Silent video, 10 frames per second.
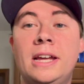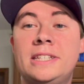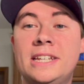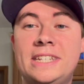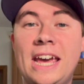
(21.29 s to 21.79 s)

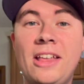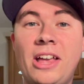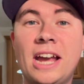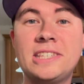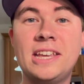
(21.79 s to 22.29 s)
Today,
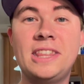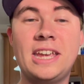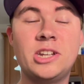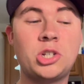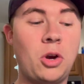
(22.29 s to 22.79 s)
like I said in
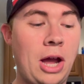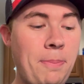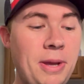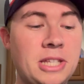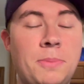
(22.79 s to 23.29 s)
the intro, I
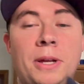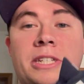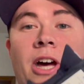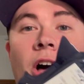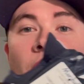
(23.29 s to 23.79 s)
picked up a
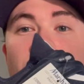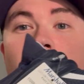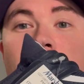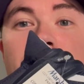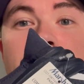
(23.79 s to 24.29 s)
ton
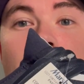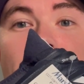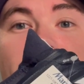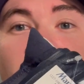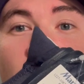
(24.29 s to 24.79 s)
of these
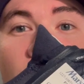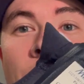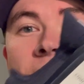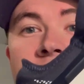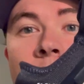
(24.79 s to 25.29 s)
Mike Trout
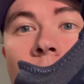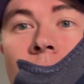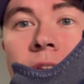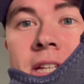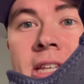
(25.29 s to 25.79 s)
baseball
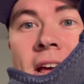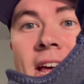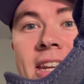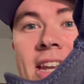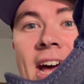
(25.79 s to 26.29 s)
cleats,
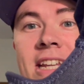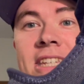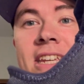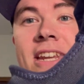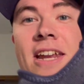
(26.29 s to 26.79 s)

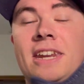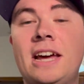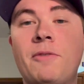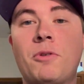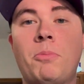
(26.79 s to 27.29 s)

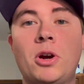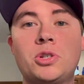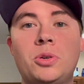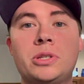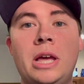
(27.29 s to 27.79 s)
$19.99 from
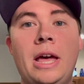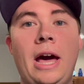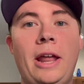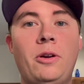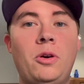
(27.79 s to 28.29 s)
Marshalls.
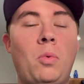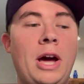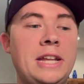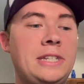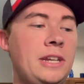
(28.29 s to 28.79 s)
I don't know
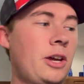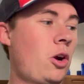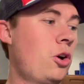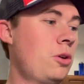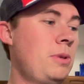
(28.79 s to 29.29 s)
why it didn't
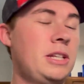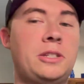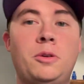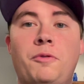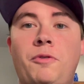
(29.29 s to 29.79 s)
occur to me
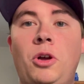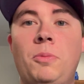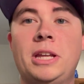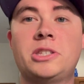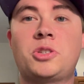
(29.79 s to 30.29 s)
to
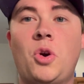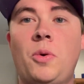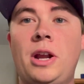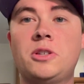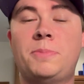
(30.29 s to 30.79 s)
film in store
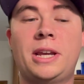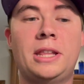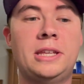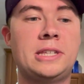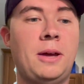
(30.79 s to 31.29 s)
when I was
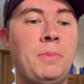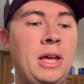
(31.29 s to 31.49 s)
picking these up,